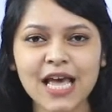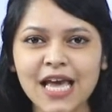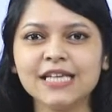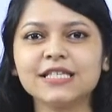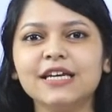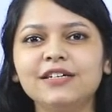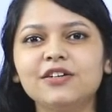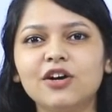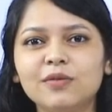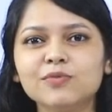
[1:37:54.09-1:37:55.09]
is in
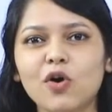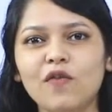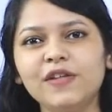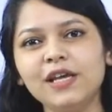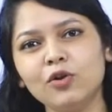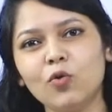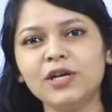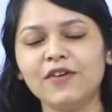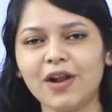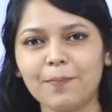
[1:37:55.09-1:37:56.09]
terms of the low
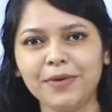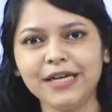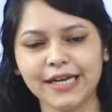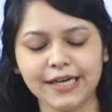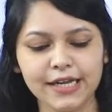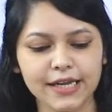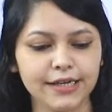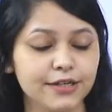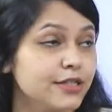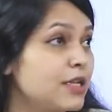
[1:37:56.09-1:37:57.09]
development
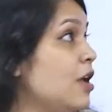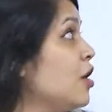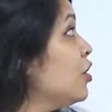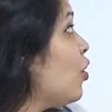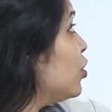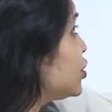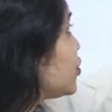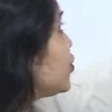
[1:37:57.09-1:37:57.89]
indicators. Also, to